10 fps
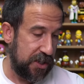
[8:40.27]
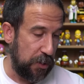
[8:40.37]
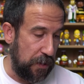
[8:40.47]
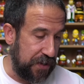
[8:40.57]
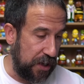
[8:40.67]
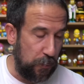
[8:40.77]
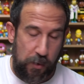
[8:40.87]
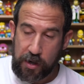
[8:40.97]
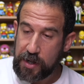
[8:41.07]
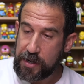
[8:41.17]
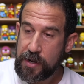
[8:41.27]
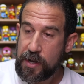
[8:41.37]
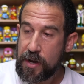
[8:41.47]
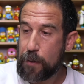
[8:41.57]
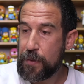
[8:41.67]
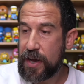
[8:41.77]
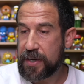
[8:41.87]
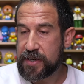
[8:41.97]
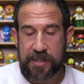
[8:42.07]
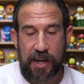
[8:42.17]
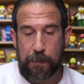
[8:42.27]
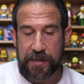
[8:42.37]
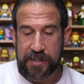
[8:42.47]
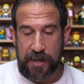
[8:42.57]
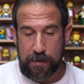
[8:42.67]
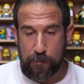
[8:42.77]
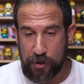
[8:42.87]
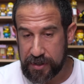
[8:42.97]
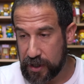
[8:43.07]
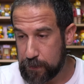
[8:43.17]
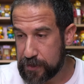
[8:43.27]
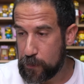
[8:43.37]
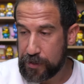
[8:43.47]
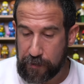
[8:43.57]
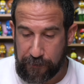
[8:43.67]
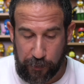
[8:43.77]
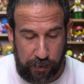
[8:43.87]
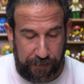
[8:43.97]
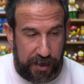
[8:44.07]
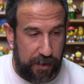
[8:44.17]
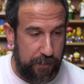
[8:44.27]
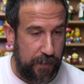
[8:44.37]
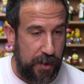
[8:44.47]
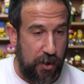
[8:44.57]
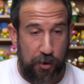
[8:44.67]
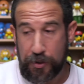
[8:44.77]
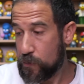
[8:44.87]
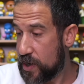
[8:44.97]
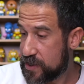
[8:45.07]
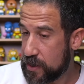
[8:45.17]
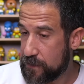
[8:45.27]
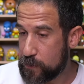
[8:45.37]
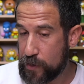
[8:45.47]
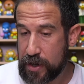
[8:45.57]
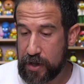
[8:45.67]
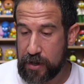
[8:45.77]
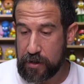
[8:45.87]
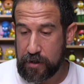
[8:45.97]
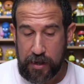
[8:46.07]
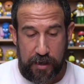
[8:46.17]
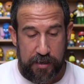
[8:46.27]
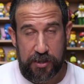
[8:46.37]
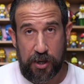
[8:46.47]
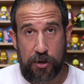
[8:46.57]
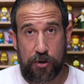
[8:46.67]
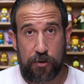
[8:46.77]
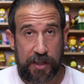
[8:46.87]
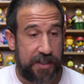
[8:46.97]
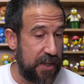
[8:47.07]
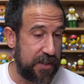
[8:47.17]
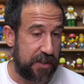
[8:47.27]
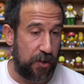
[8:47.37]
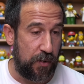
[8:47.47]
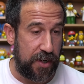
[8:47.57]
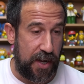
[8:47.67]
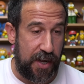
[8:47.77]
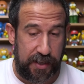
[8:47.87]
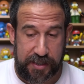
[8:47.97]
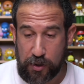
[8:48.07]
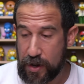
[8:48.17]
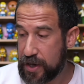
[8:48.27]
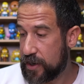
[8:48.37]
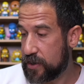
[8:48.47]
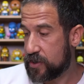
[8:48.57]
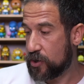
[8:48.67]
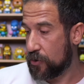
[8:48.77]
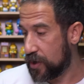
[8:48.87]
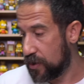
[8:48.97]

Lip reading: So we've done one. I'm not going to stop this anymore until I'm done with all 4 of them, or the rest of them right here. So let's get to it and let's go ahead and install the